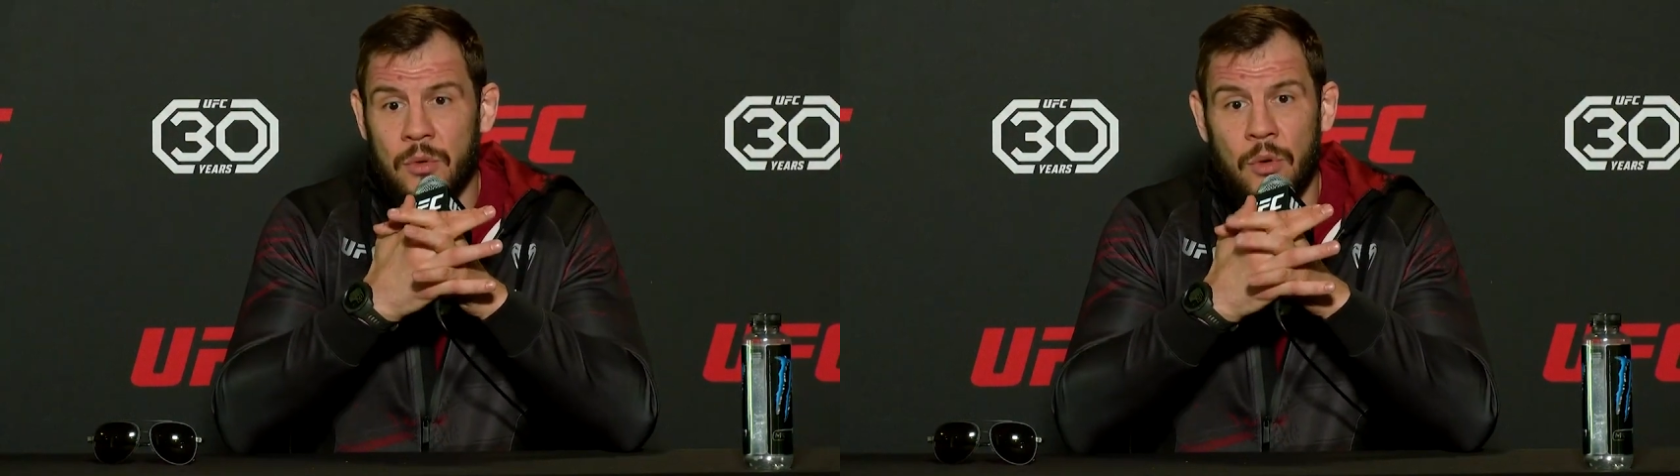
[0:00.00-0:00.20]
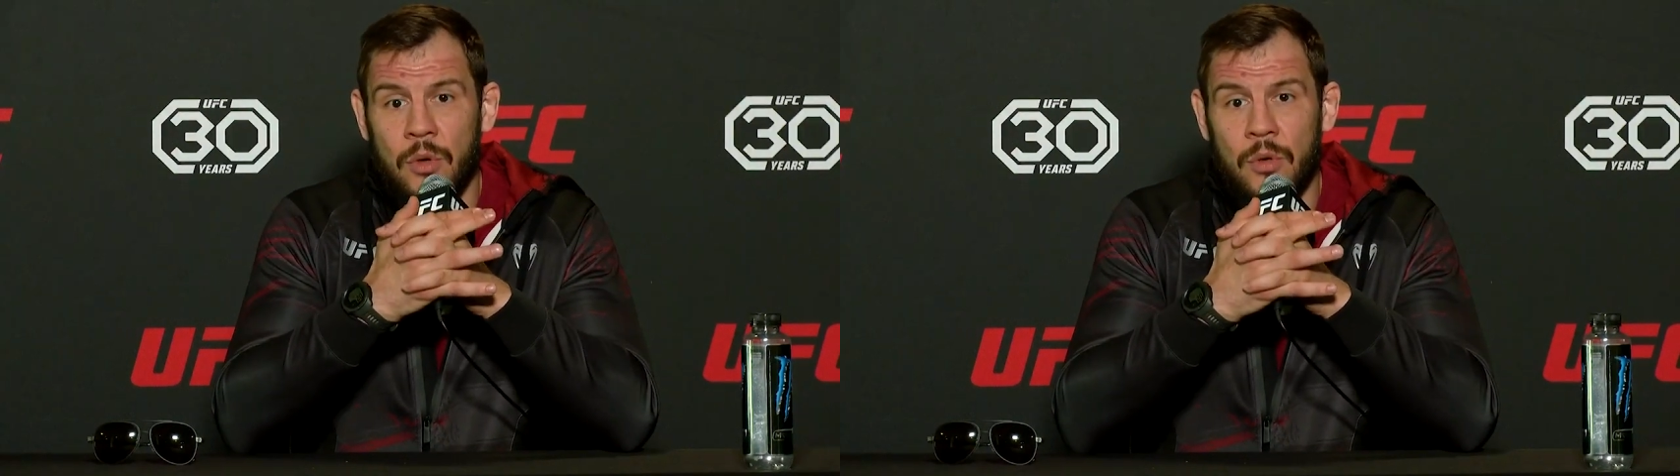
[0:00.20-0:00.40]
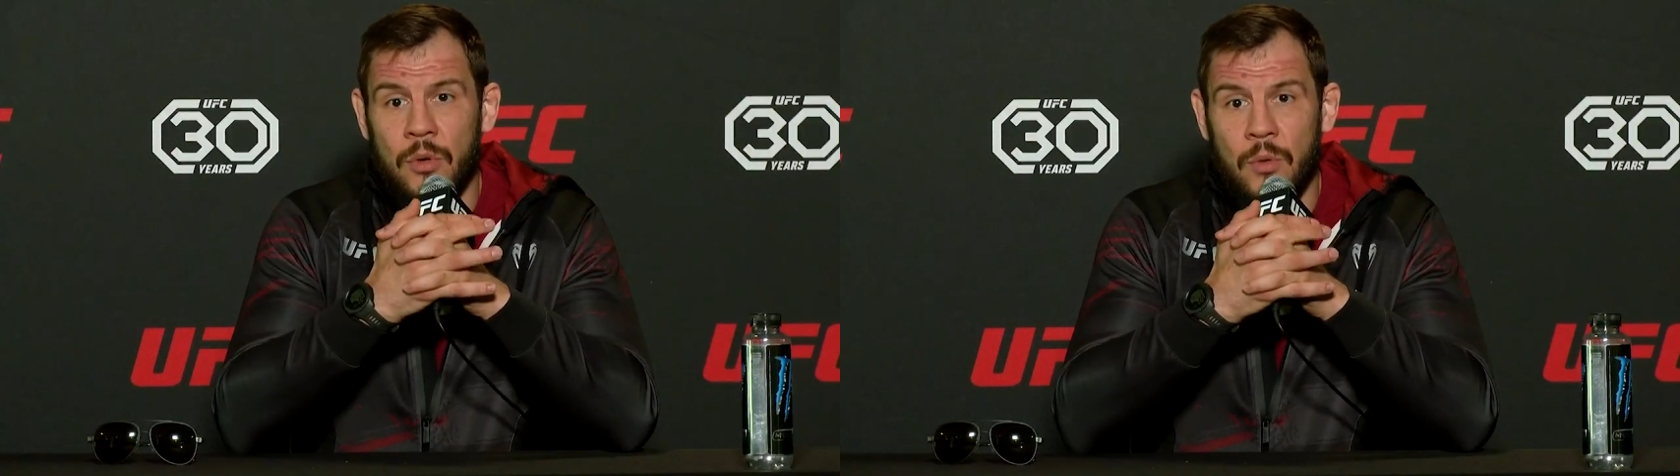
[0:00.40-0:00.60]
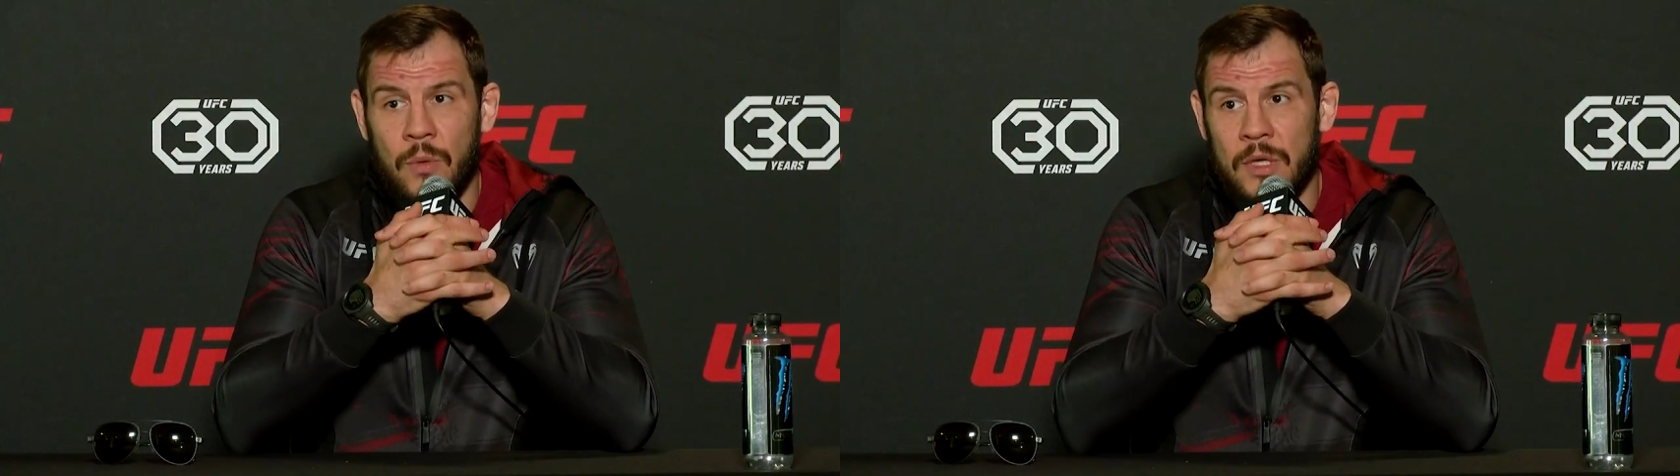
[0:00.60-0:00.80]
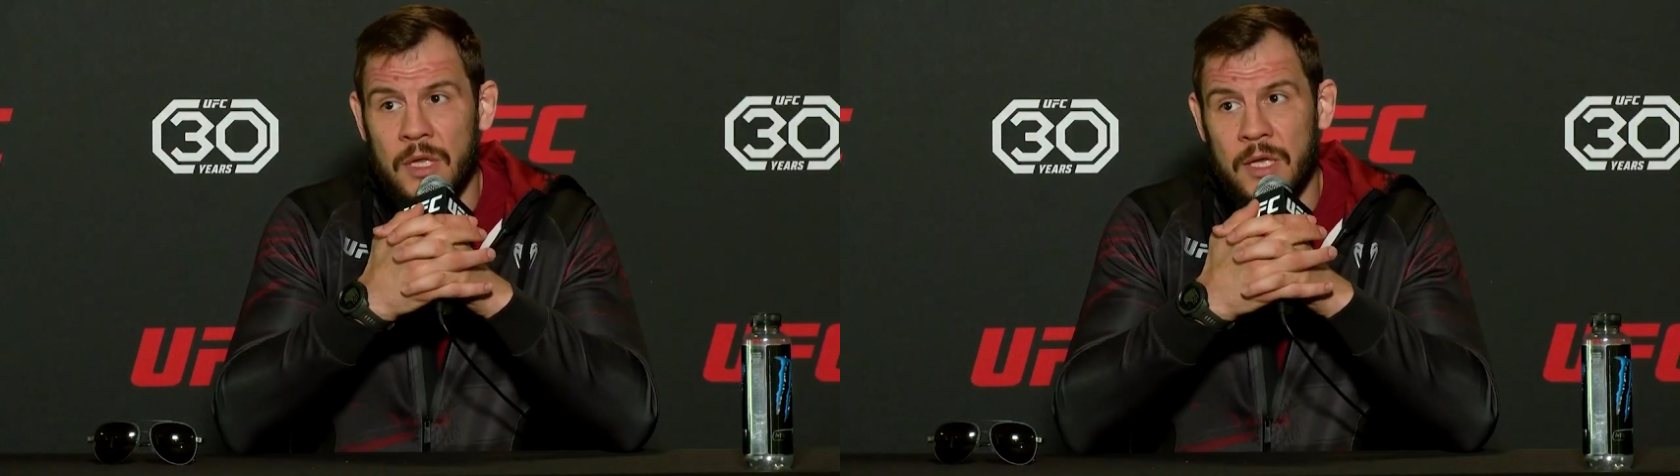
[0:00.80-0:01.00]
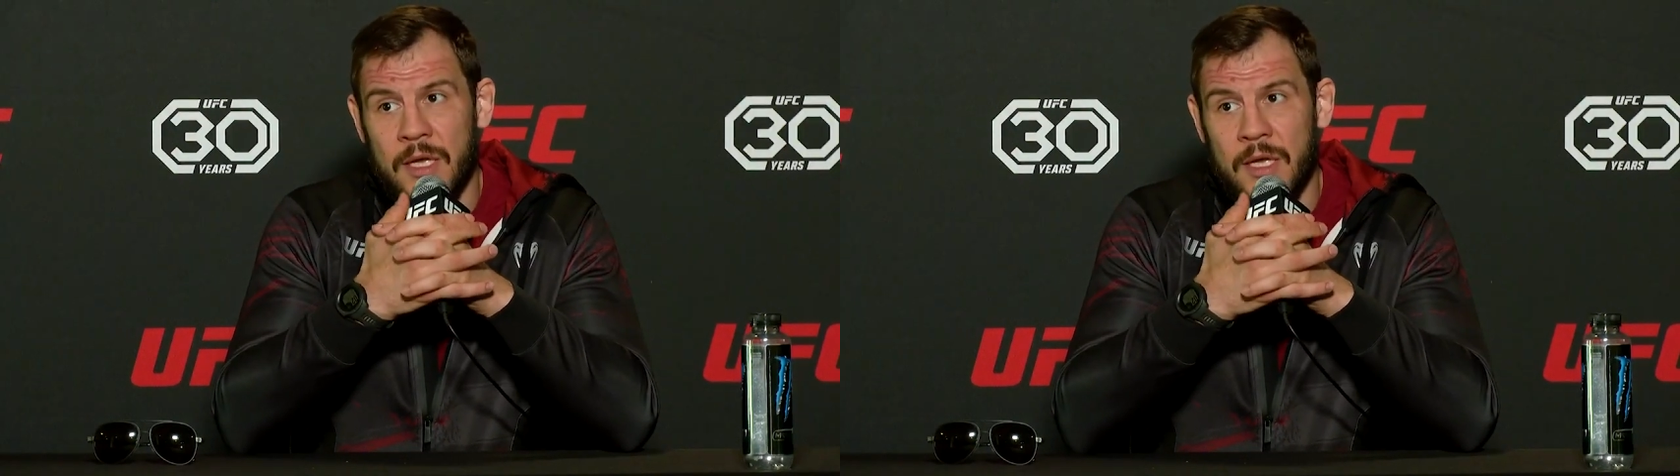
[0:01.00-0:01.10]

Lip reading: all what I